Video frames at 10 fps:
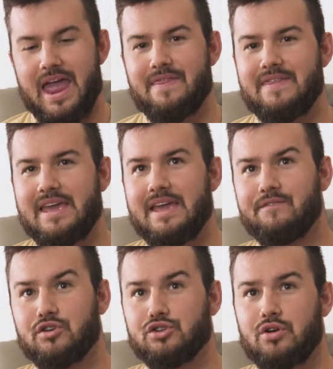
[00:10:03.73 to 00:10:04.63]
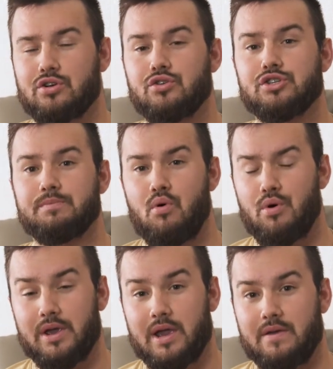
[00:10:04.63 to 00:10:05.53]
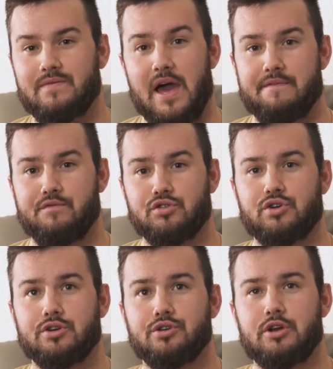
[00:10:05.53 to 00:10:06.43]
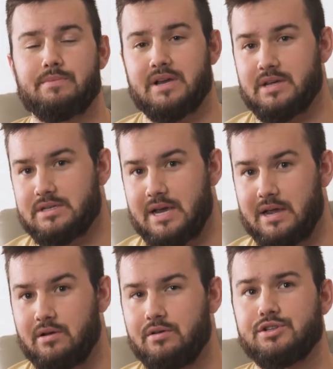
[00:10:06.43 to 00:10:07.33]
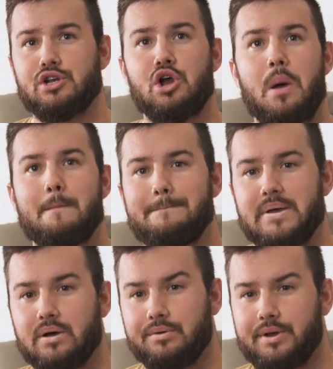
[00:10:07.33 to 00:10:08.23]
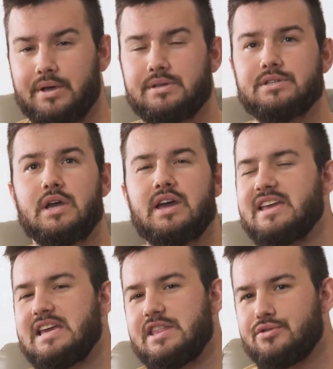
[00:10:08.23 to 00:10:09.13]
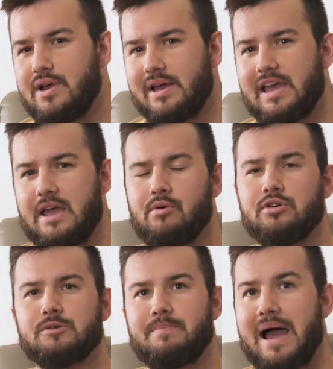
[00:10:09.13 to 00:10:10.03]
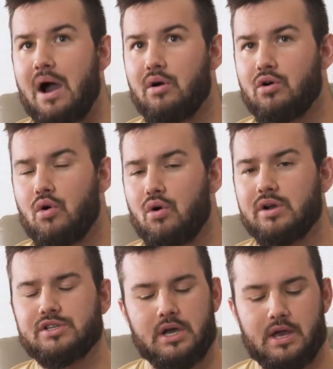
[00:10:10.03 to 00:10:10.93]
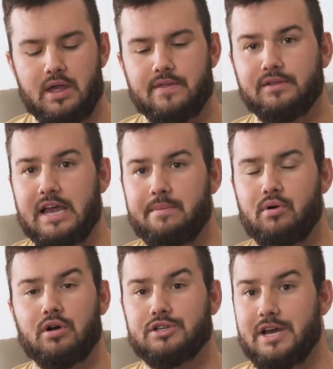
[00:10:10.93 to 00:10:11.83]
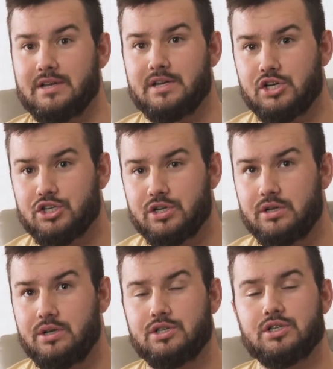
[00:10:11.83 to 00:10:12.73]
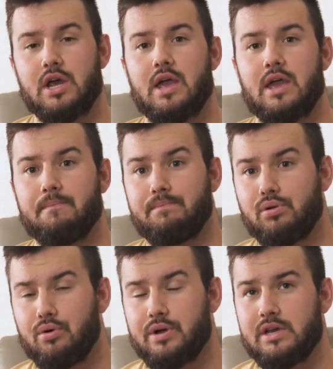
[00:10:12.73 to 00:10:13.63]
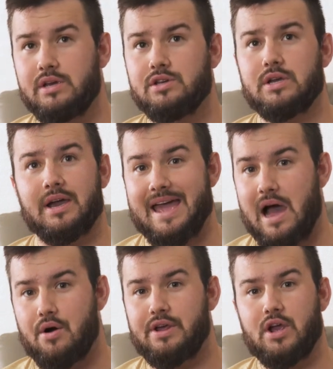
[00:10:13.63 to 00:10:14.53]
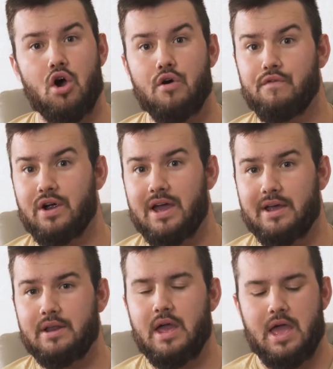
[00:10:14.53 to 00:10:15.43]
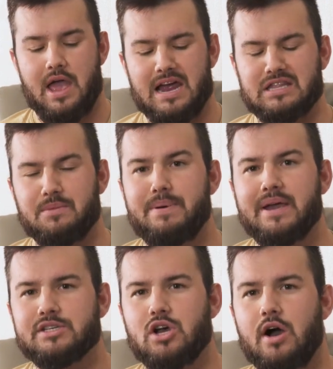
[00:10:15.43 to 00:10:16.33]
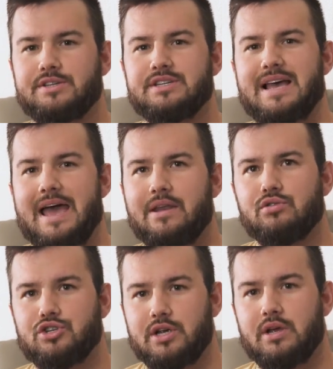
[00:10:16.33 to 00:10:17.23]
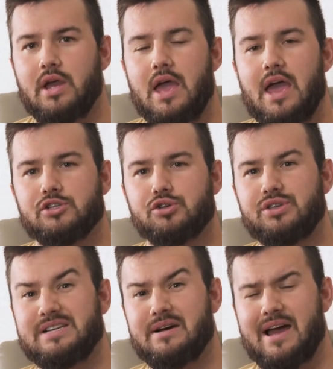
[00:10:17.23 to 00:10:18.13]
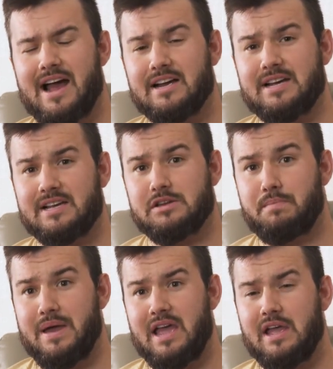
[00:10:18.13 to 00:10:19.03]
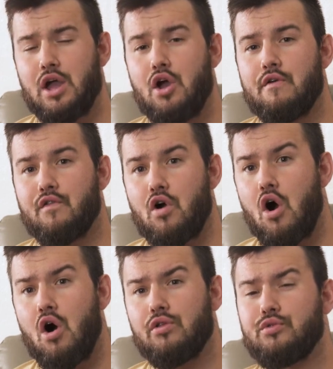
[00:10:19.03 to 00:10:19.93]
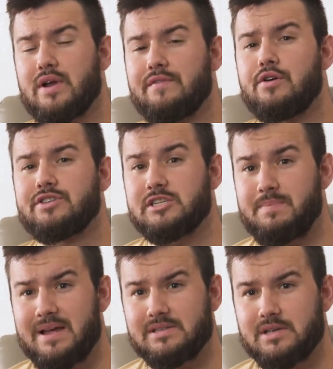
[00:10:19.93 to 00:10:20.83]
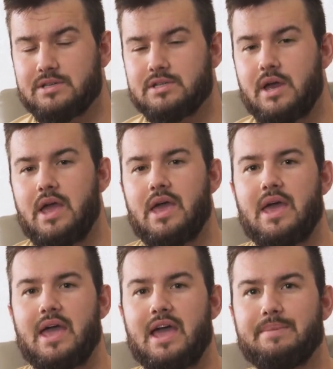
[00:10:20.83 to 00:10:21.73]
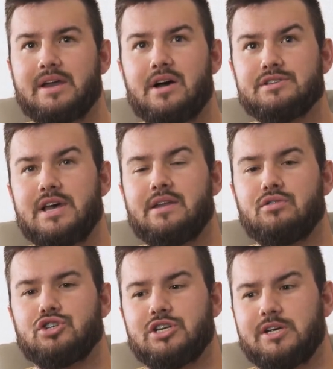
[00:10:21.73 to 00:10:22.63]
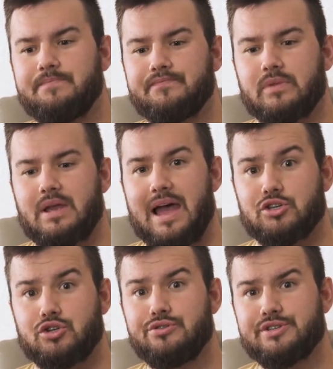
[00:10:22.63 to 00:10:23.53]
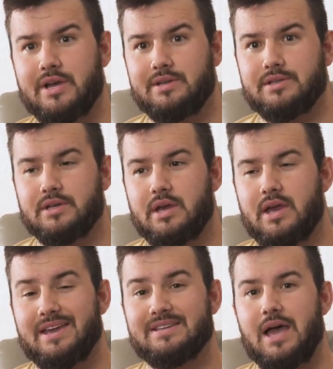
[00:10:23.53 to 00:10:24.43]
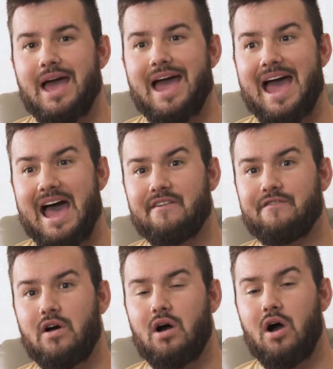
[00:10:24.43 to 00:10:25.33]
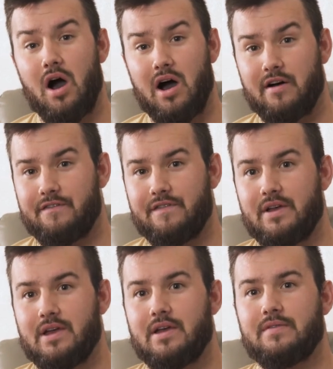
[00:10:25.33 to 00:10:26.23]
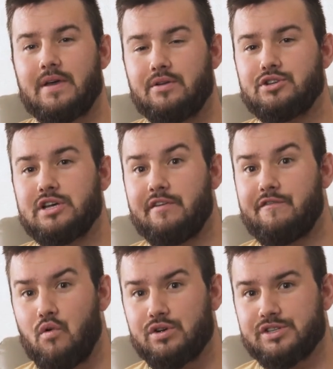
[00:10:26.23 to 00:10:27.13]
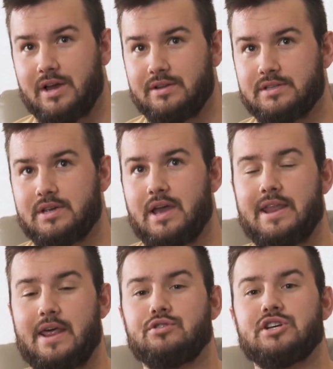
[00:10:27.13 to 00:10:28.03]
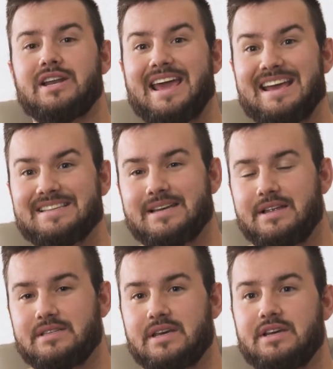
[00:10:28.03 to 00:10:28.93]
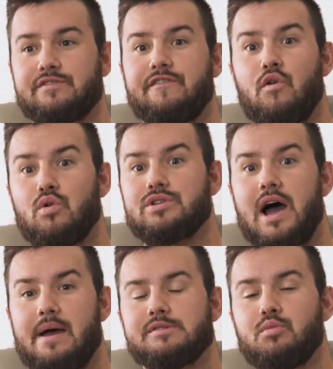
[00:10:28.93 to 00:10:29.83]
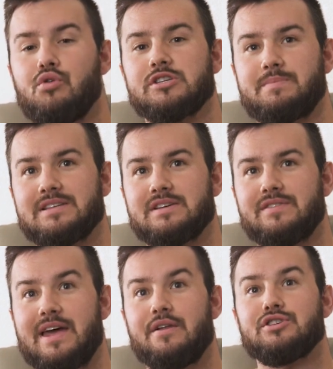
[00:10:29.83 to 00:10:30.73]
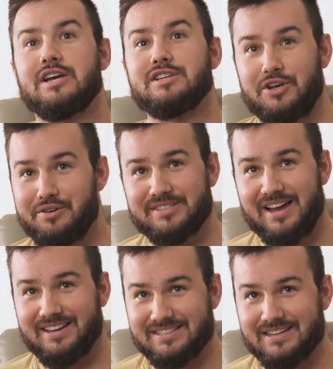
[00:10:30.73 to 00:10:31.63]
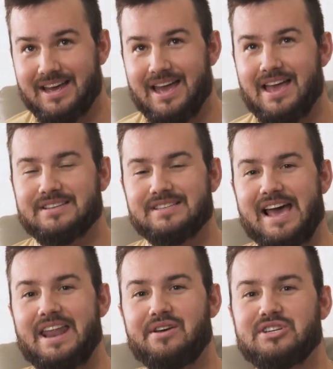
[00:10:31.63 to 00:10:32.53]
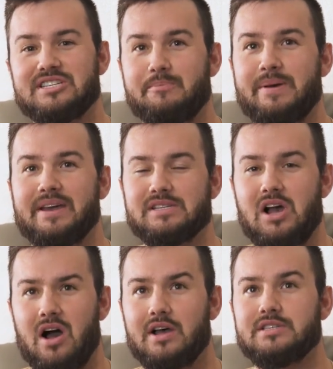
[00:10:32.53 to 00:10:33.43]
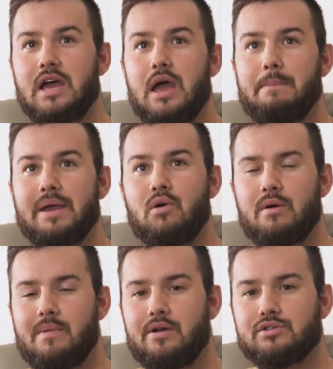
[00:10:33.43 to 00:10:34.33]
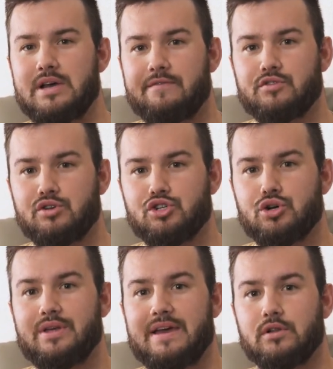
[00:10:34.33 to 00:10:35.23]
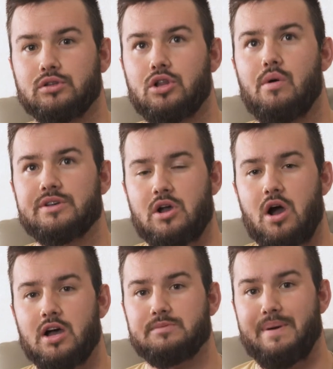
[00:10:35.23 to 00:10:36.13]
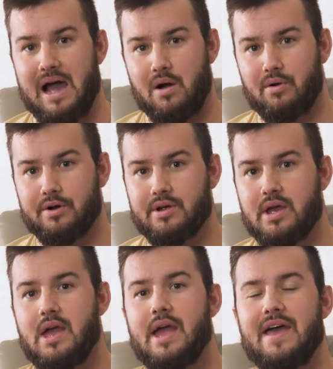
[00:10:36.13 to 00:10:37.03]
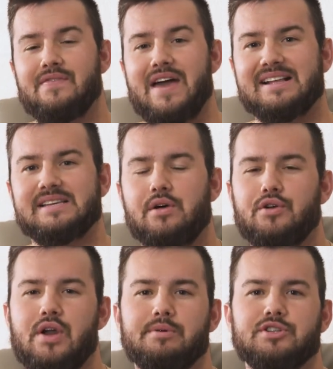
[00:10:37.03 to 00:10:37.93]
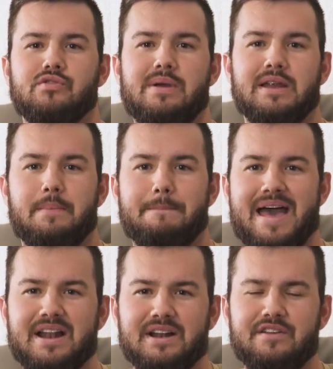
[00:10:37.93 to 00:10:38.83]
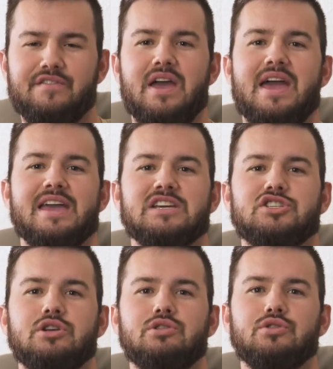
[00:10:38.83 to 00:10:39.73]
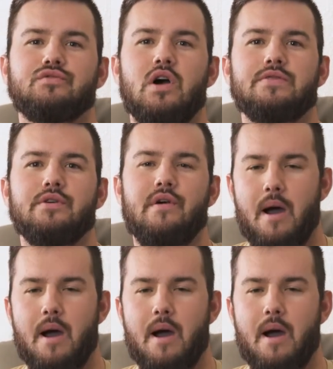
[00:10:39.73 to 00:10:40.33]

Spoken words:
and the infrastructure supporting it. That infrastructure could be containers, buildings, Ethernet cables, power cords. The labor are technicians, employees, accounting, overhead, and the biggest cost is energy. And so the terahash has to pay for all three of those expenses. And because energy at 2 cents is half off energy at 4 cents, and energy at 8 cents is four times more expensive than energy at 2 cents. Since energy is the biggest cost, Bitcoin miners have to ensure they have the lowest cost power. And that's how they're able to remain competitive and continue to run their